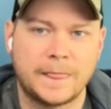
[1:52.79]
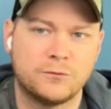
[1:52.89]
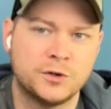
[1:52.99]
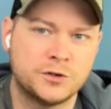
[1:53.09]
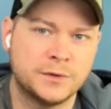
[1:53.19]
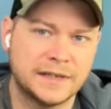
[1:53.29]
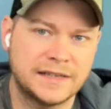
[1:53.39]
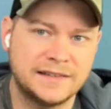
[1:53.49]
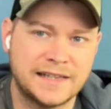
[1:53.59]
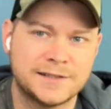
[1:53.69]
Real quick,
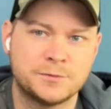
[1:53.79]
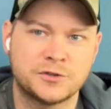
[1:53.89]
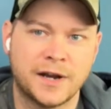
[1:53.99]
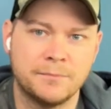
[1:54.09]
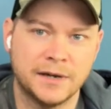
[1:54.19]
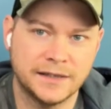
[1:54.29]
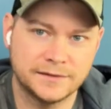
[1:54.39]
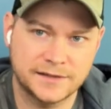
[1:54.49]
hit that subscribe button.